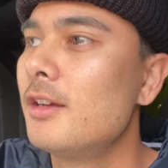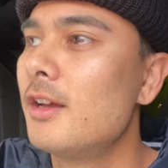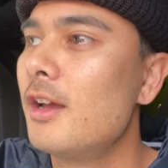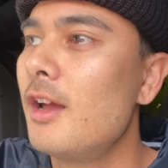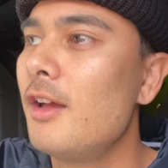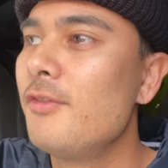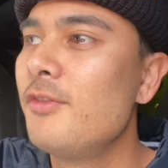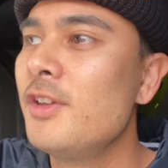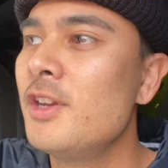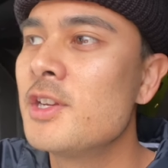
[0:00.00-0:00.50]

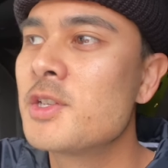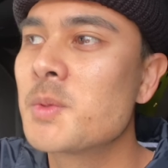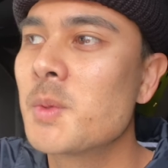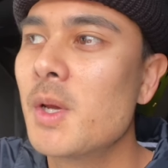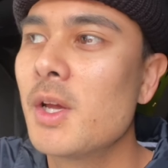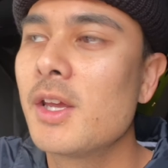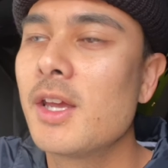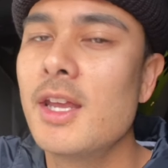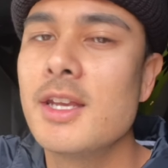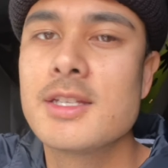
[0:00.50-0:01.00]
I finished
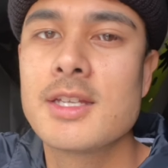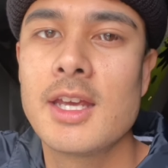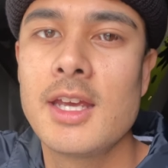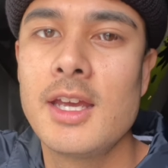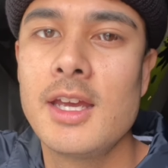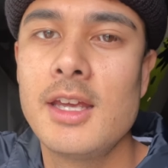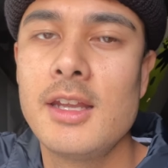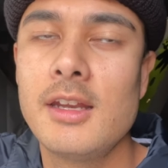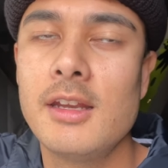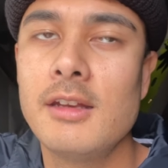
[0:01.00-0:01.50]
work at
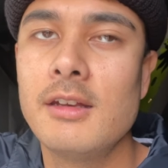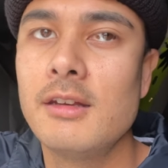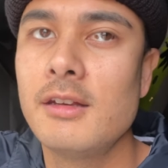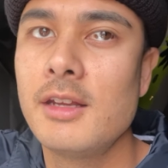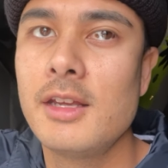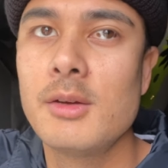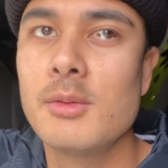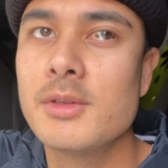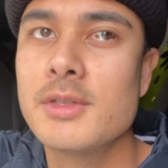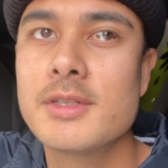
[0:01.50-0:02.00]
10 and
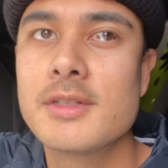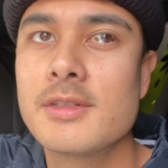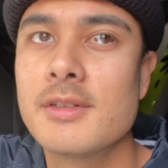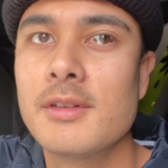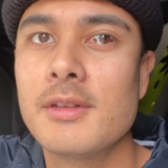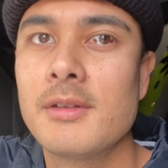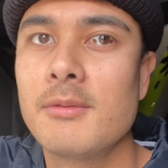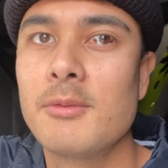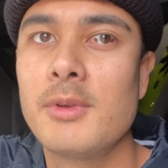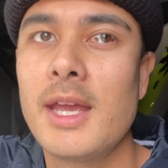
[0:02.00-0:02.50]
it was,
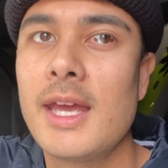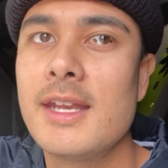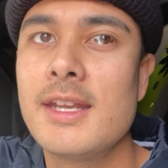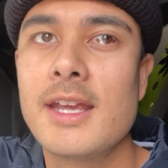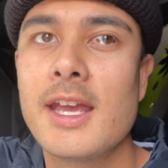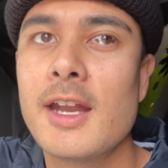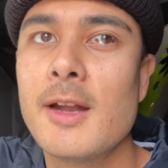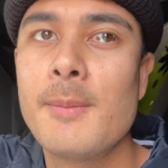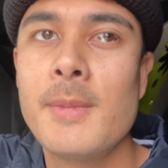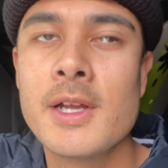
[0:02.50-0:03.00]
we had to
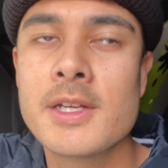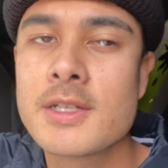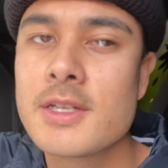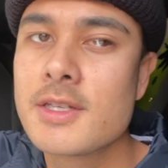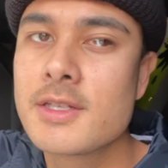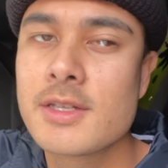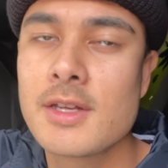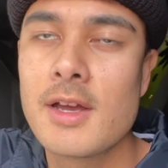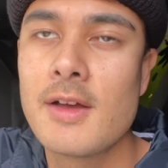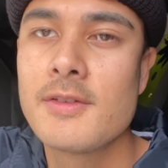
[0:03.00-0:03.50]
get a bunch of
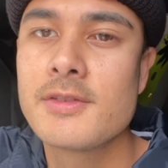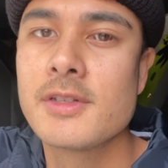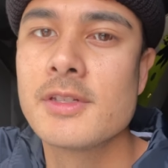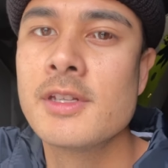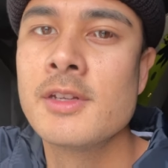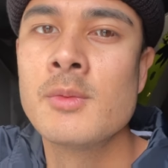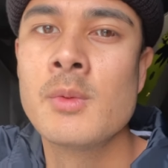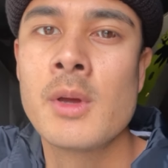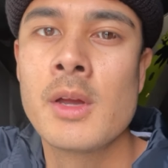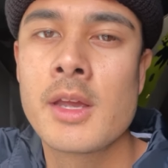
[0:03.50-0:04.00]
stuff, so it
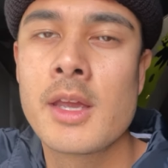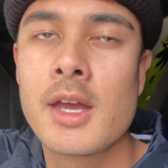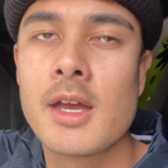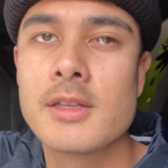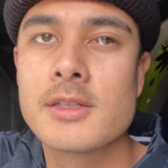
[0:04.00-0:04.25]
didn't work out.